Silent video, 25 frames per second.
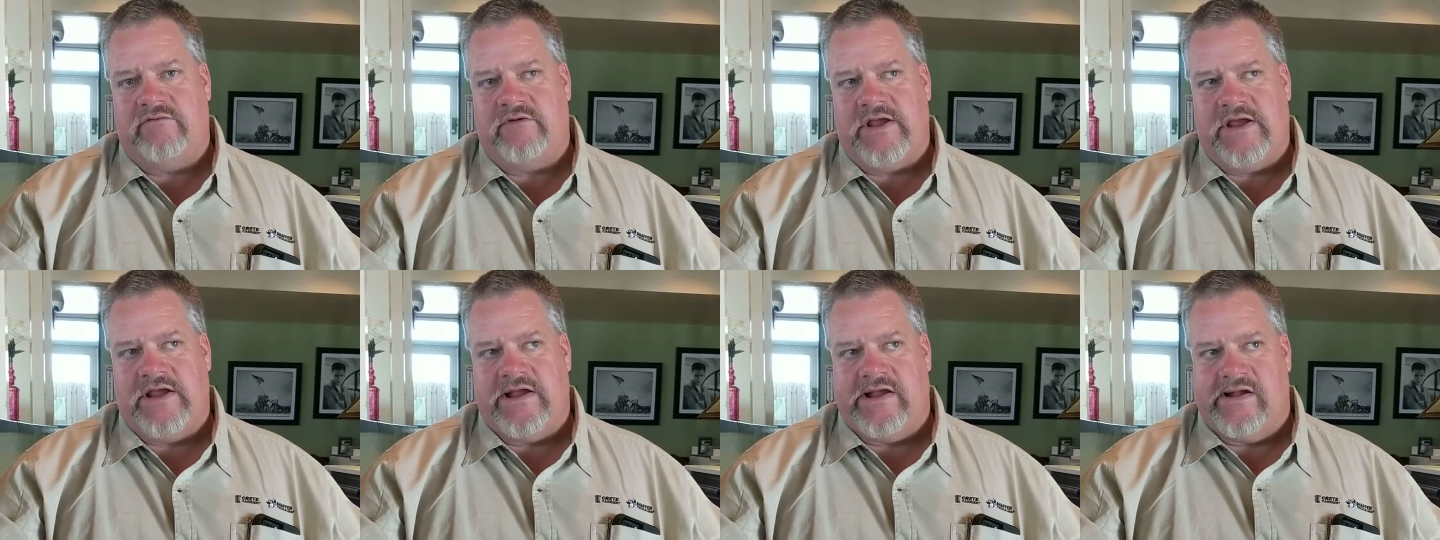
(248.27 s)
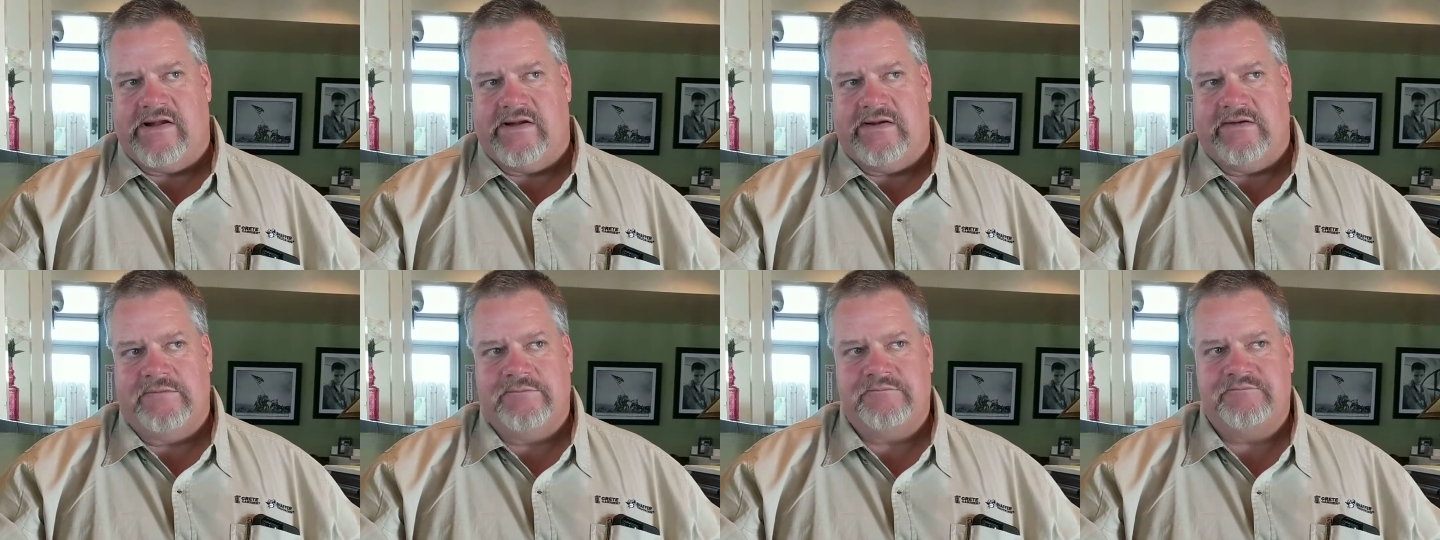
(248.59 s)

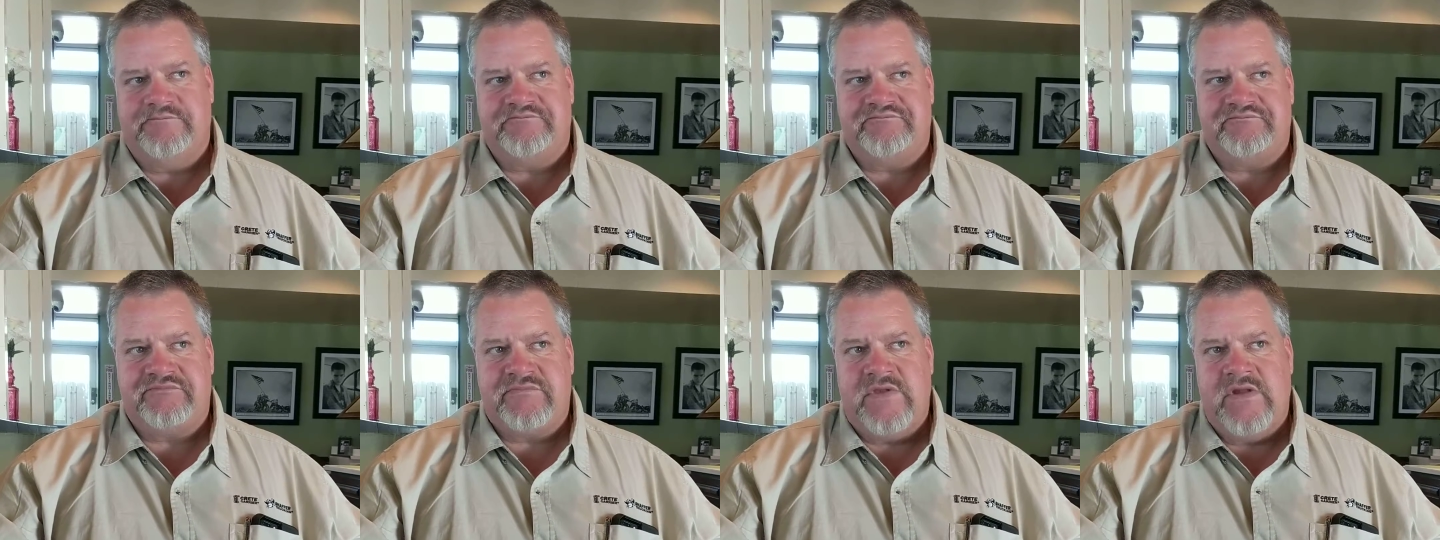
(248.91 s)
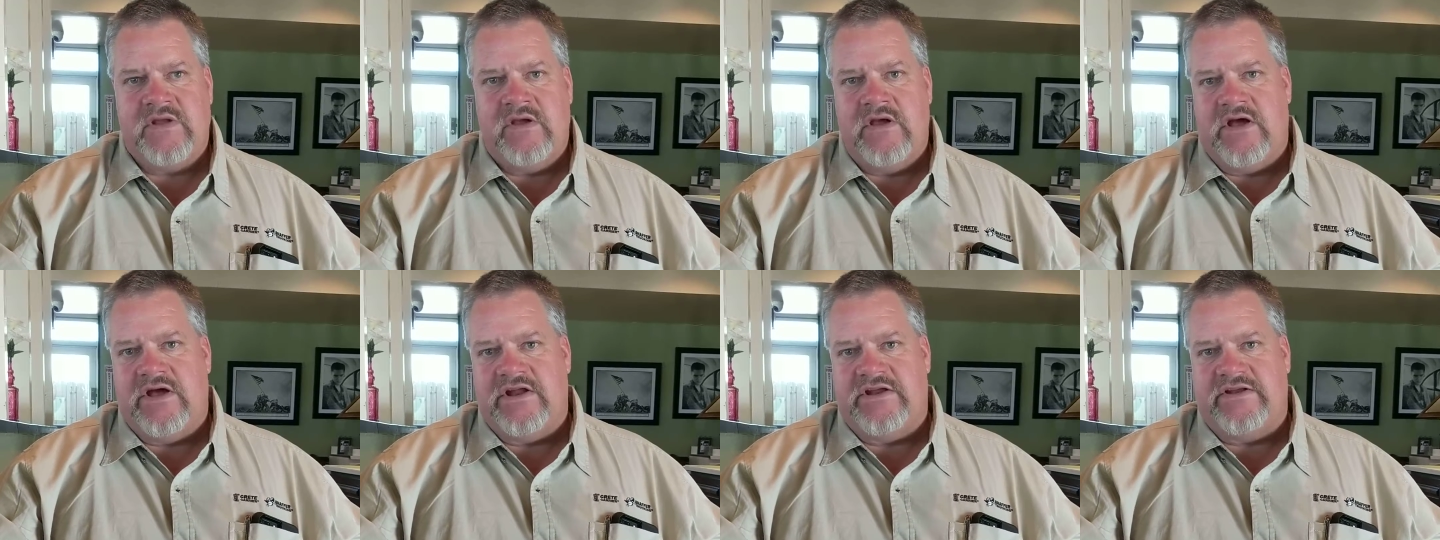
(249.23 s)
in
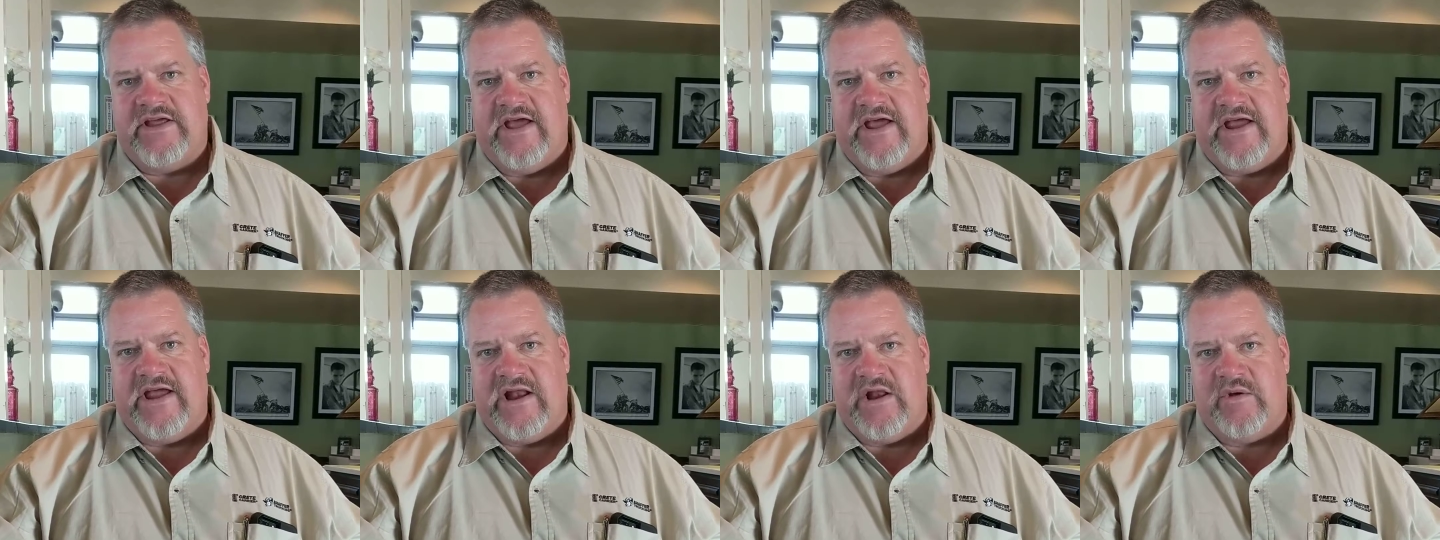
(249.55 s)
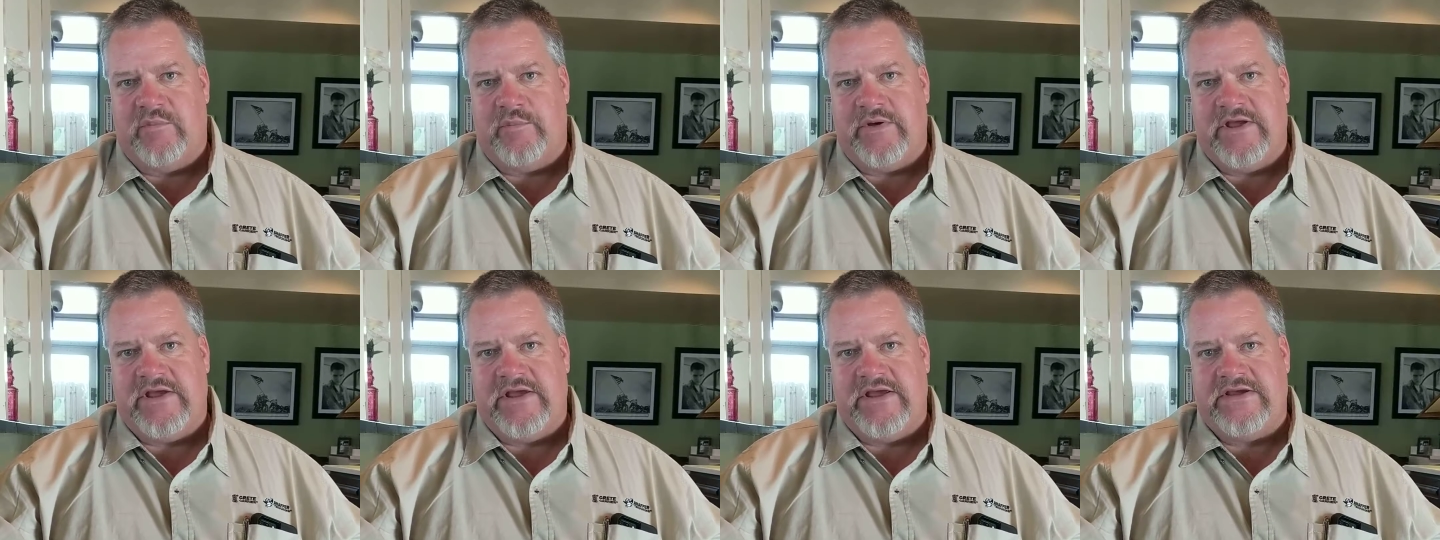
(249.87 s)
a day and a
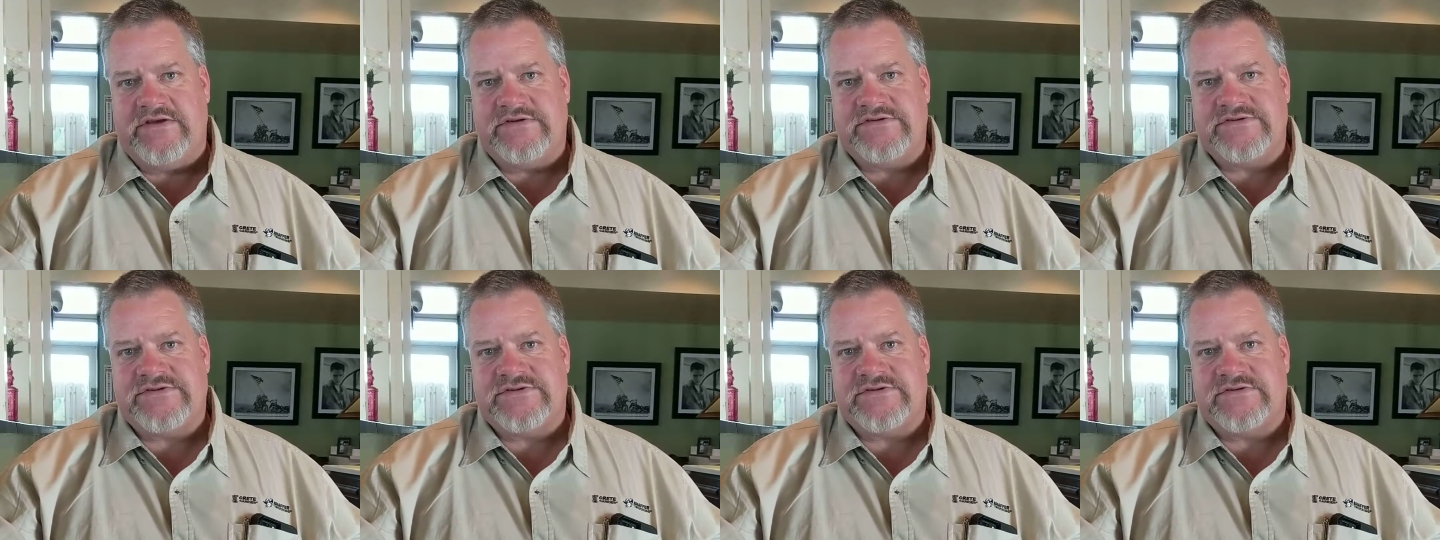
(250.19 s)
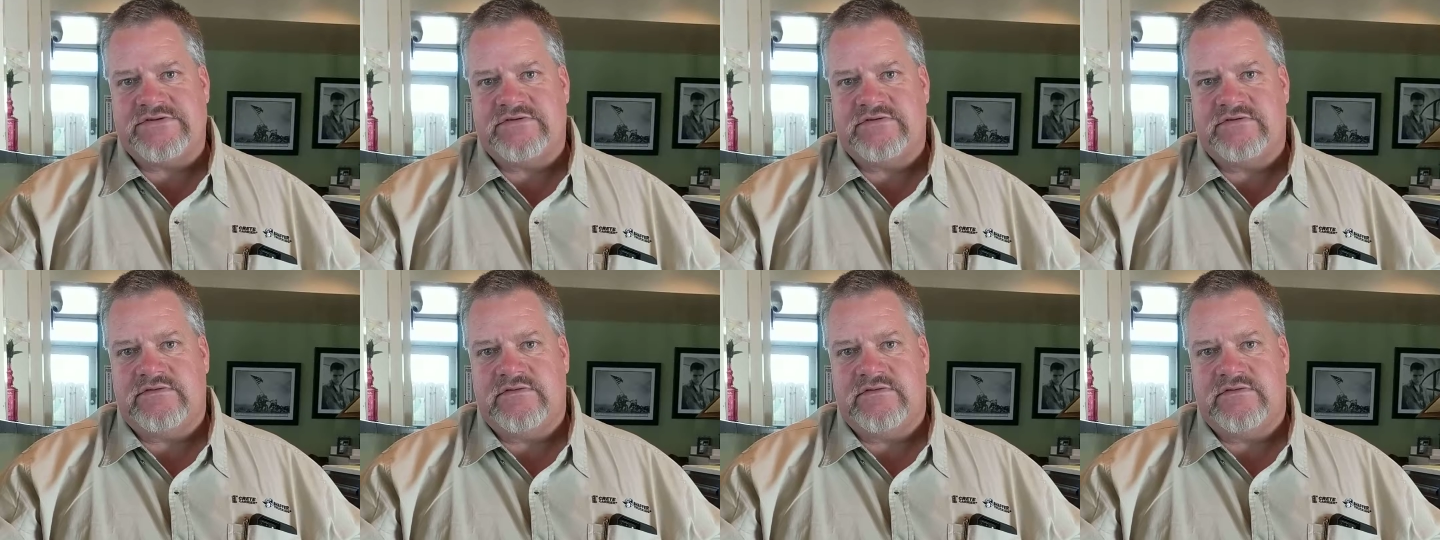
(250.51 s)
piece,